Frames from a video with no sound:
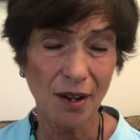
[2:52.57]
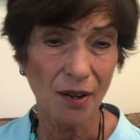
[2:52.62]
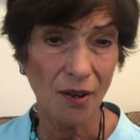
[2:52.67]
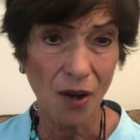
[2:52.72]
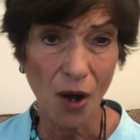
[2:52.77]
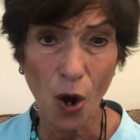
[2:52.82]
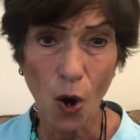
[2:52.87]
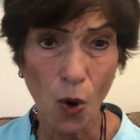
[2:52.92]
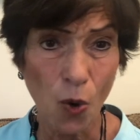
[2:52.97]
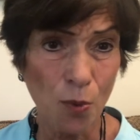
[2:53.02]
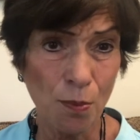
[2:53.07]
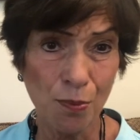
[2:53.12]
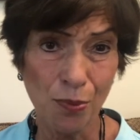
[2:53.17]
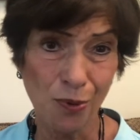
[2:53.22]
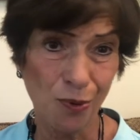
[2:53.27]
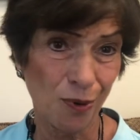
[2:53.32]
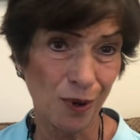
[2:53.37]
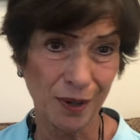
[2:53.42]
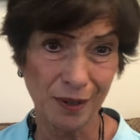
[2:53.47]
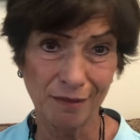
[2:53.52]
hope,
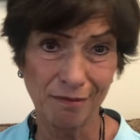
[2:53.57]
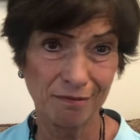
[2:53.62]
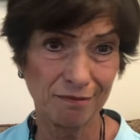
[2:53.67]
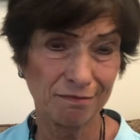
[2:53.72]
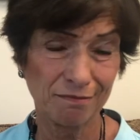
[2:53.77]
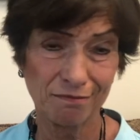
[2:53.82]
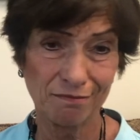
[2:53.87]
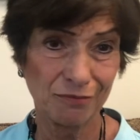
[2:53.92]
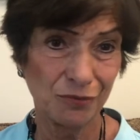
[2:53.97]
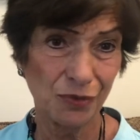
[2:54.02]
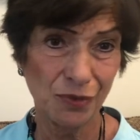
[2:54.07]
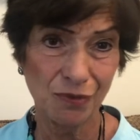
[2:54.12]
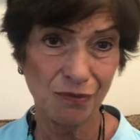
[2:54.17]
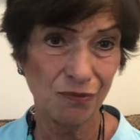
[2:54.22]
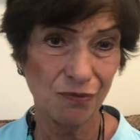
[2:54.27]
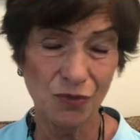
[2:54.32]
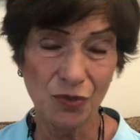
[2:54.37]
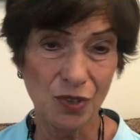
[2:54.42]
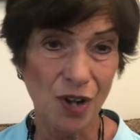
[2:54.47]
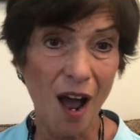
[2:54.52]
or
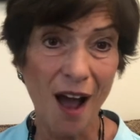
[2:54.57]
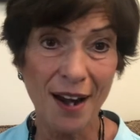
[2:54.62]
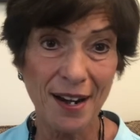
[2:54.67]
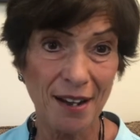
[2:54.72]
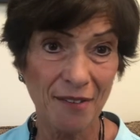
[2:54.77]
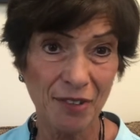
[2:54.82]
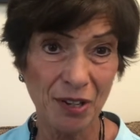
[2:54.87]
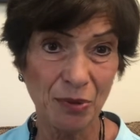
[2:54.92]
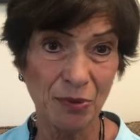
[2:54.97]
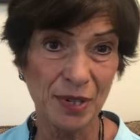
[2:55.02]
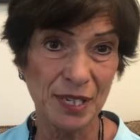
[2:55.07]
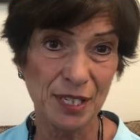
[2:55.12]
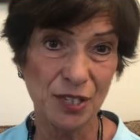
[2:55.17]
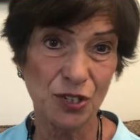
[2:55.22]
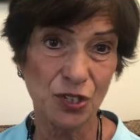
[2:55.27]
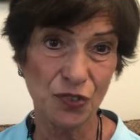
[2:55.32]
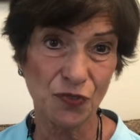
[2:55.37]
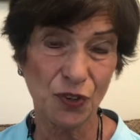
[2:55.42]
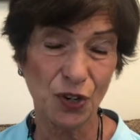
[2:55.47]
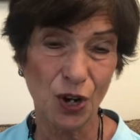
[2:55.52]
not having
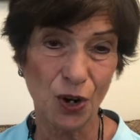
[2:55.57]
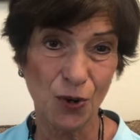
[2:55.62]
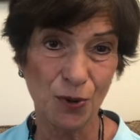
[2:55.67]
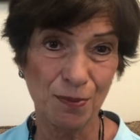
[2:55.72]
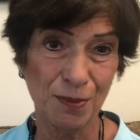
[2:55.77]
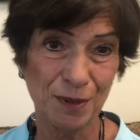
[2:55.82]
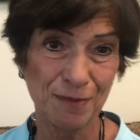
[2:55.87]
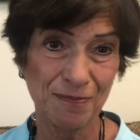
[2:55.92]
reasons for hope.